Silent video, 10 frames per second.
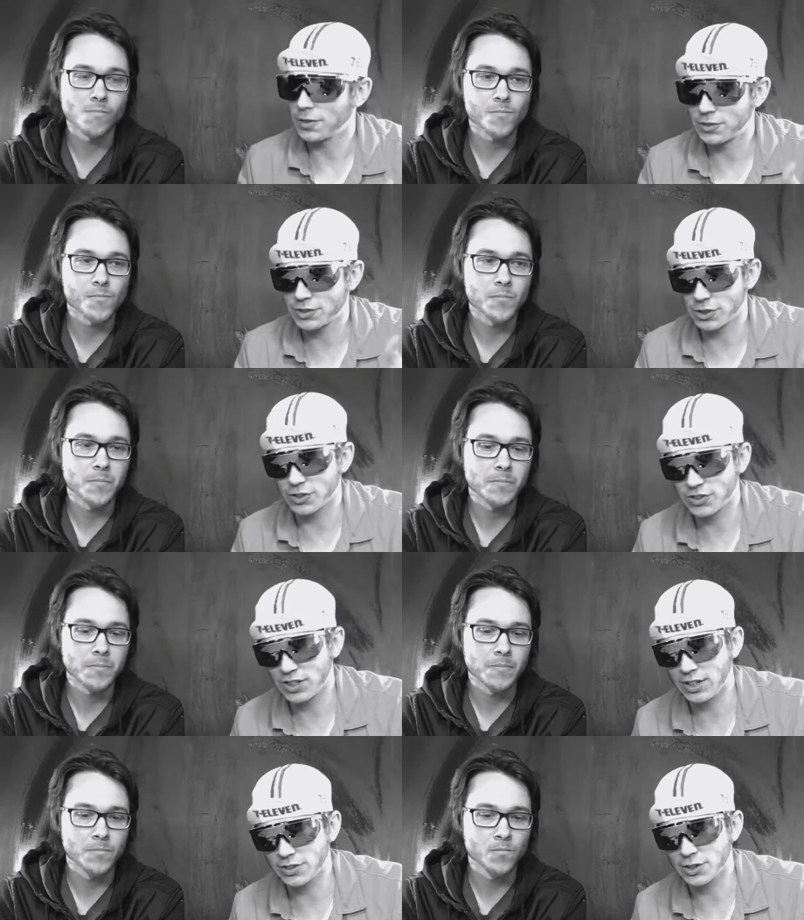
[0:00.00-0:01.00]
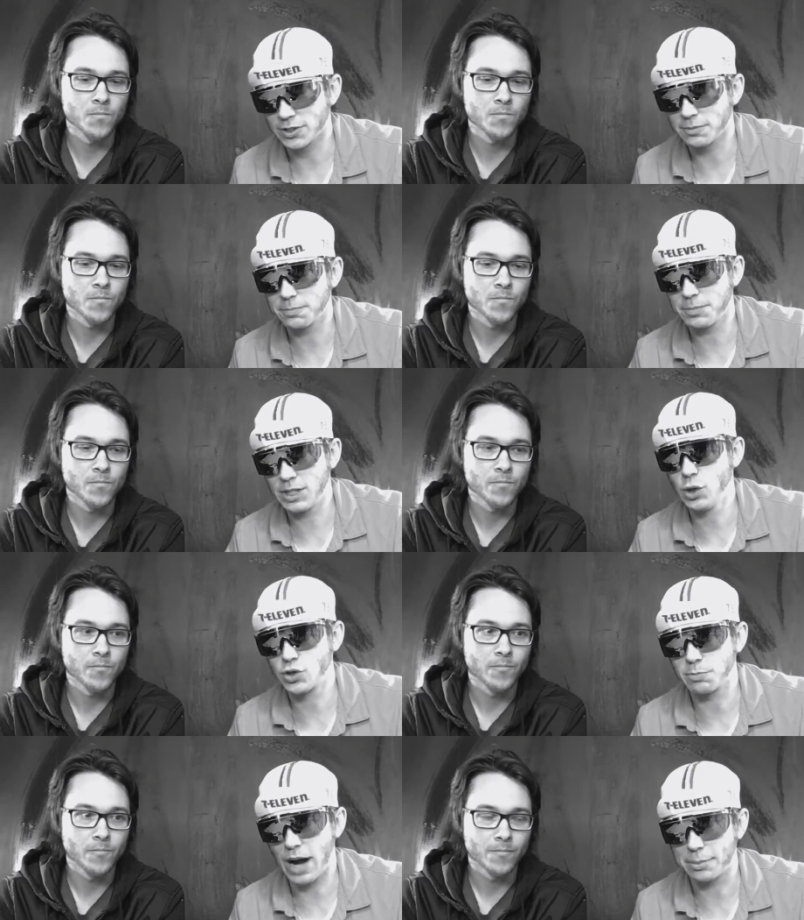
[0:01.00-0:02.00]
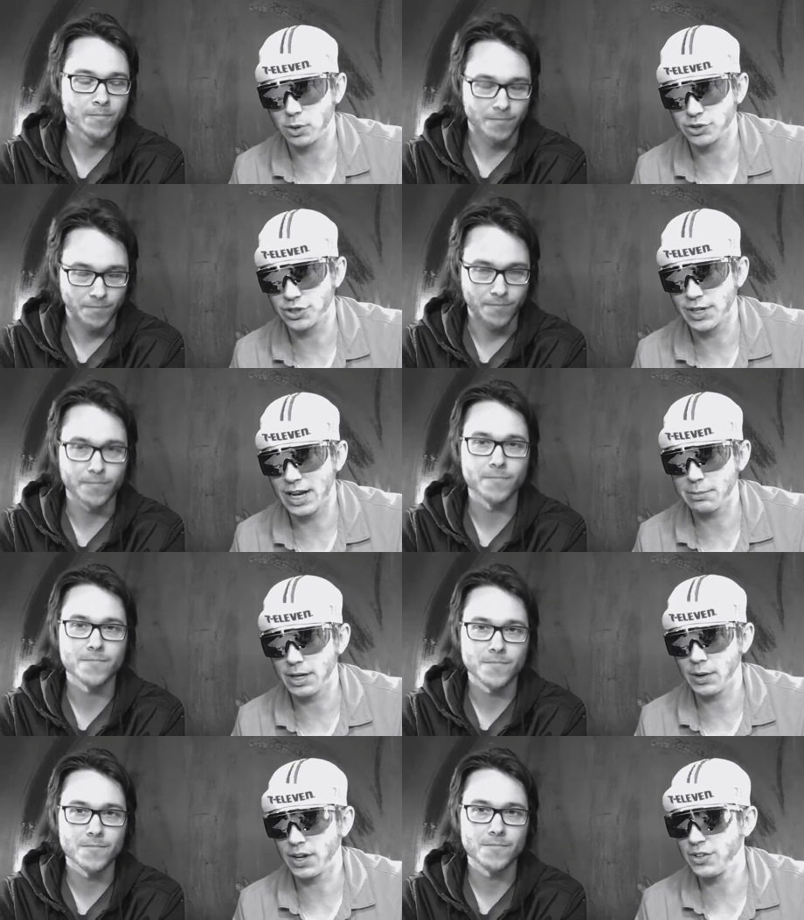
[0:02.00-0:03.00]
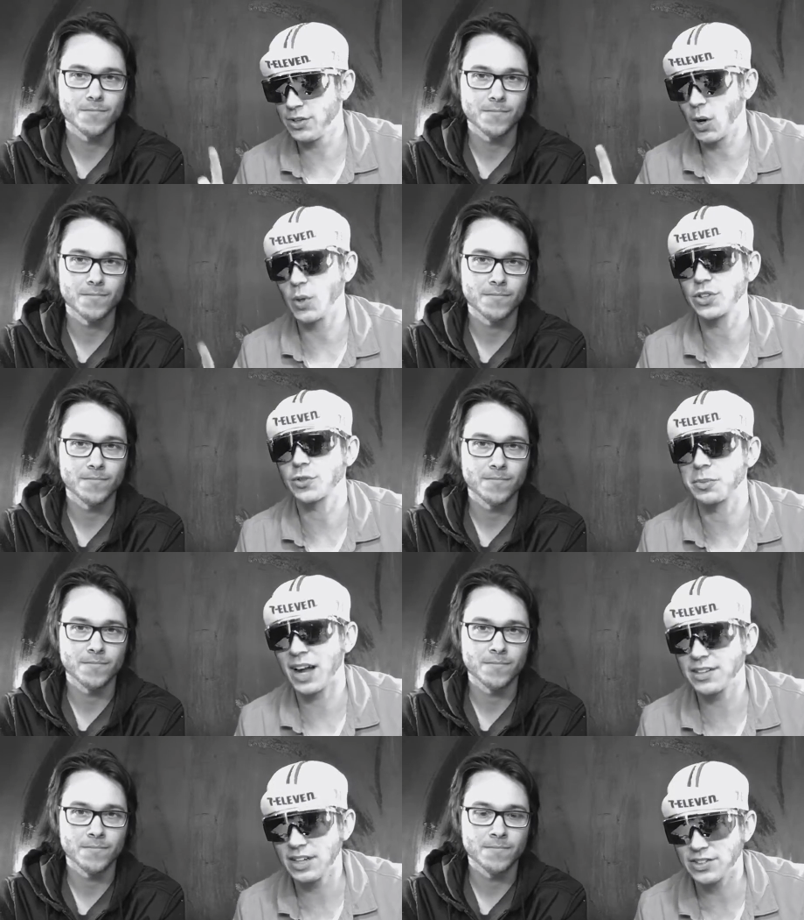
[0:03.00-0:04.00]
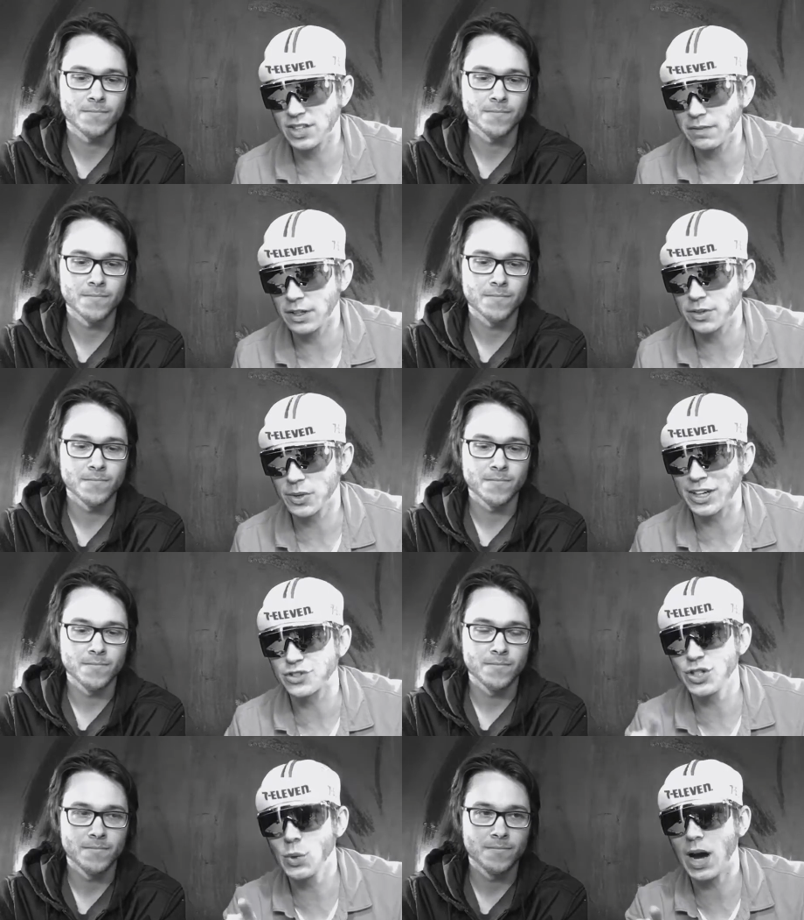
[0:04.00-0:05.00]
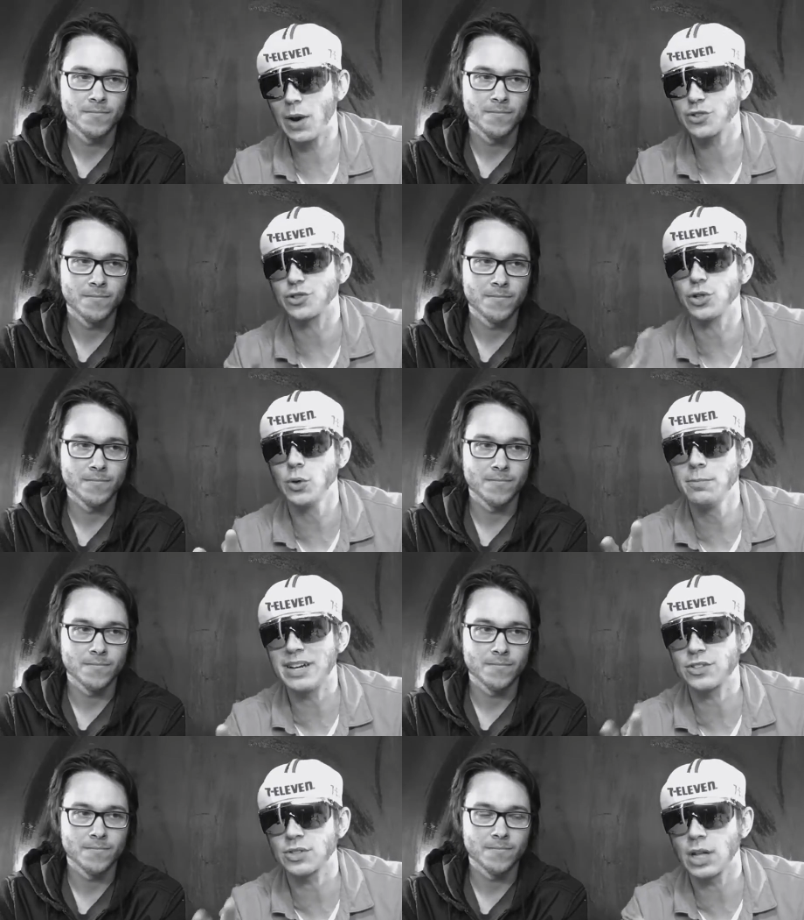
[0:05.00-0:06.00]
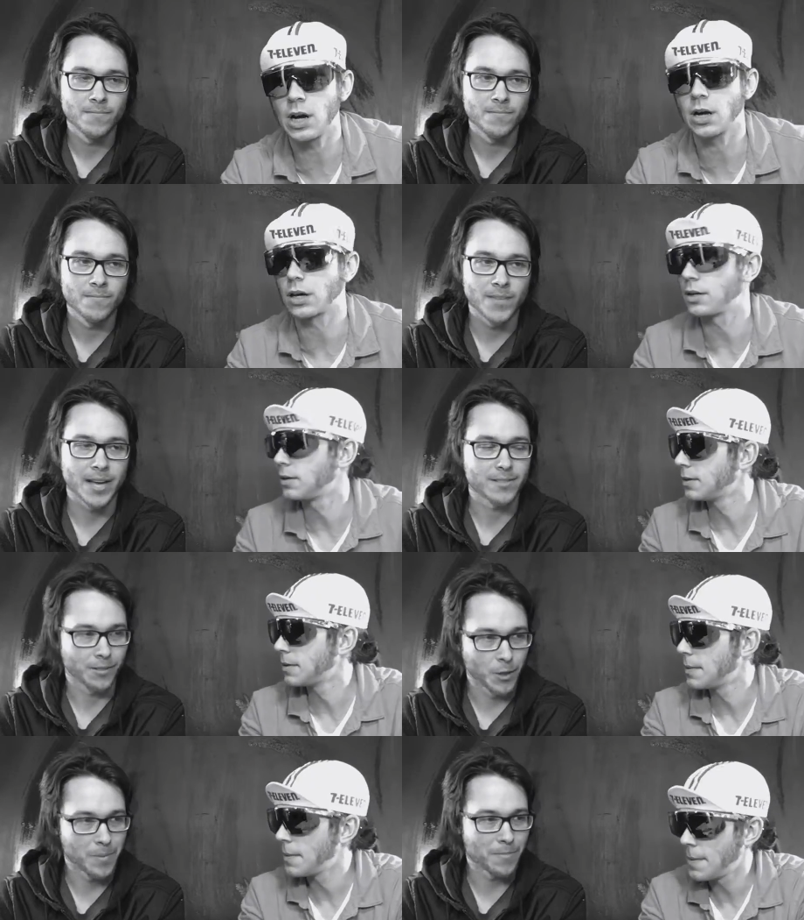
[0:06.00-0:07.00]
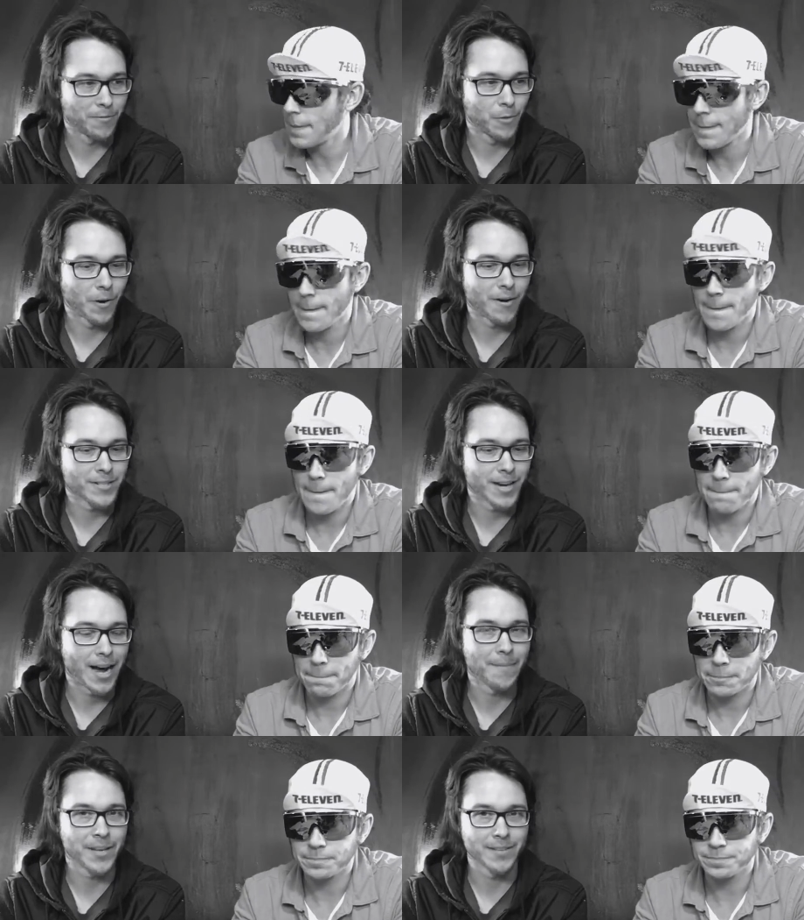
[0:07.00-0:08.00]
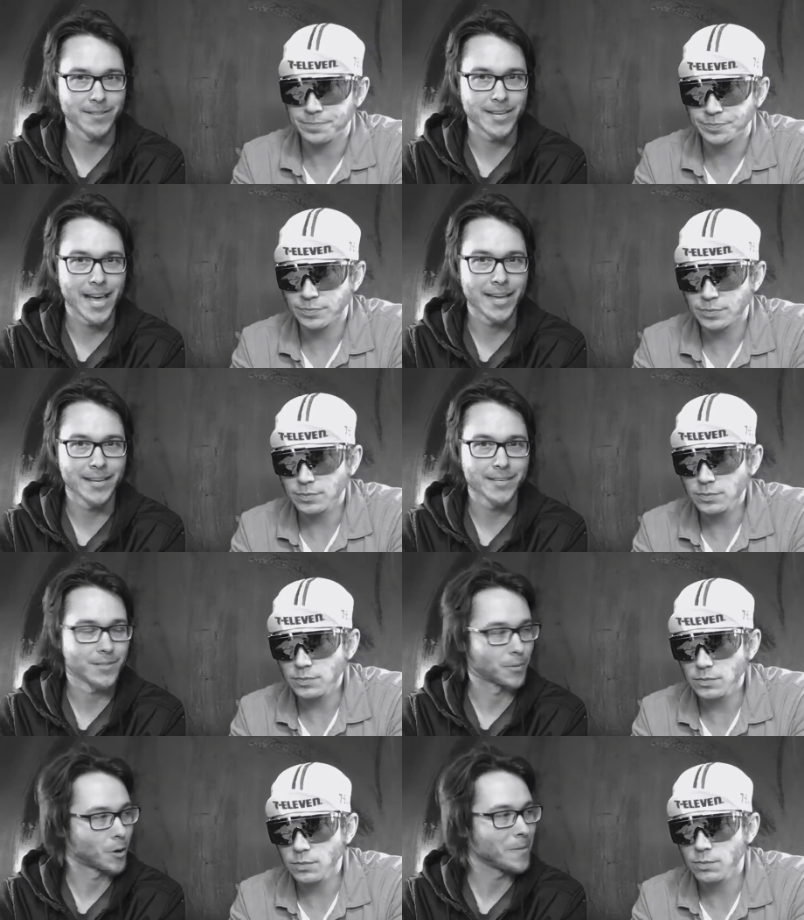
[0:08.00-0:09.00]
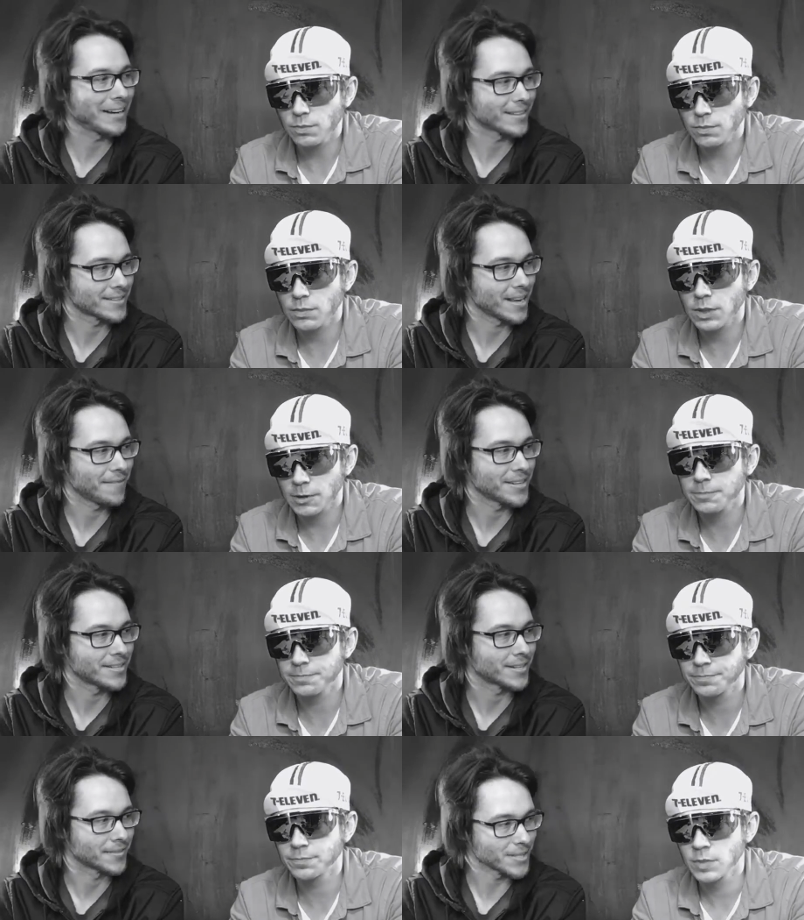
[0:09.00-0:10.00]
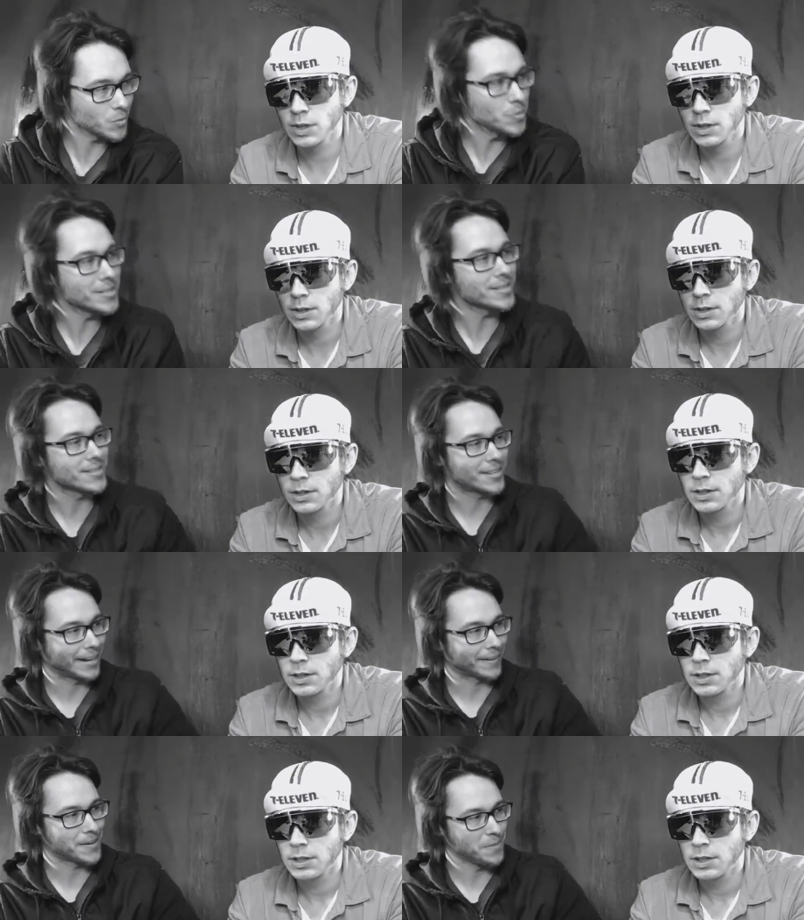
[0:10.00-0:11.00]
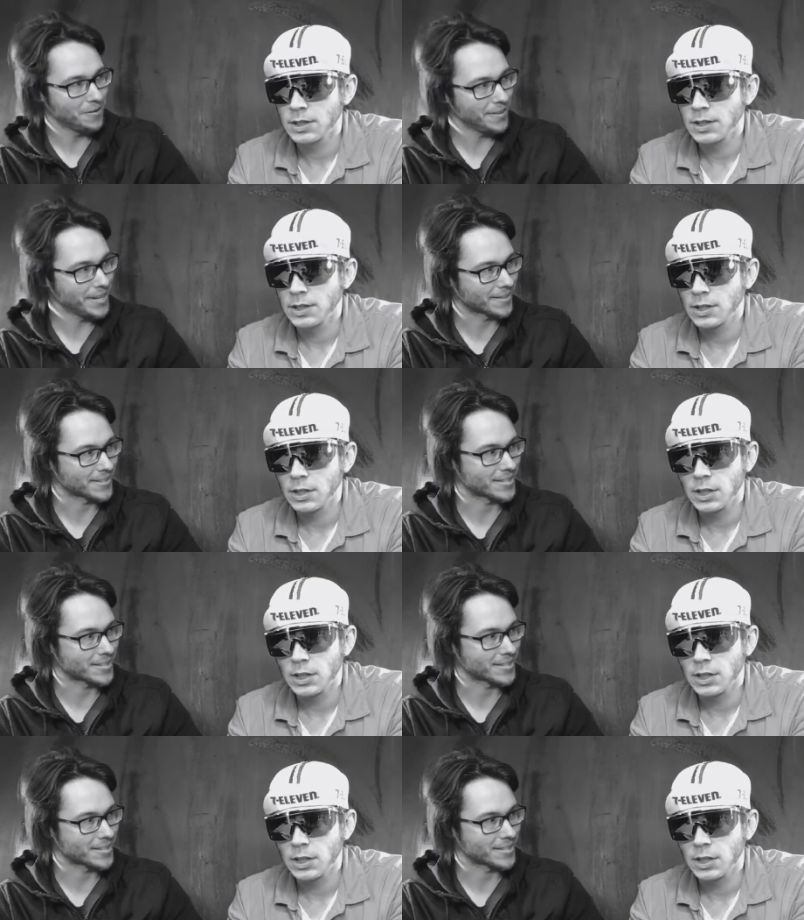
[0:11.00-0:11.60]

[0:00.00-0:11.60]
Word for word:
Speaker 1: of certain scenes that are huge in pop culture today, mm-hmm. but what I do know is it's from 1973 it's two hours and two minutes
Speaker 2: long. Yeah, it's a little bit before our time, kids of the 80s, so we're going back to the 70s here. This was a scary movie in the